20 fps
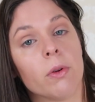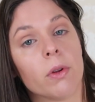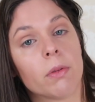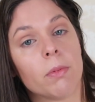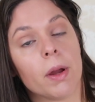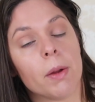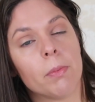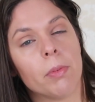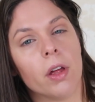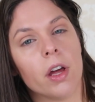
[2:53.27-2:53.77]
with
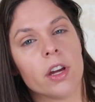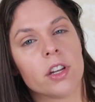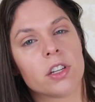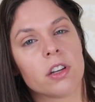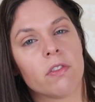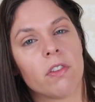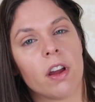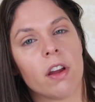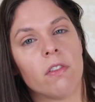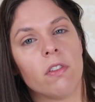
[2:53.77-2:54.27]
my blush
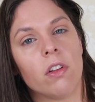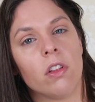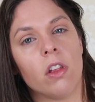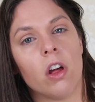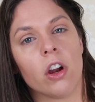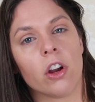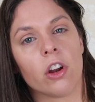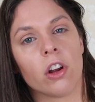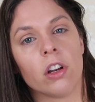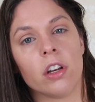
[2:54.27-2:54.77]
if I have a
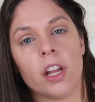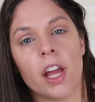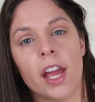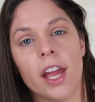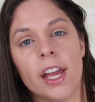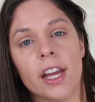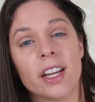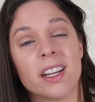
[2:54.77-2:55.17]
longer day,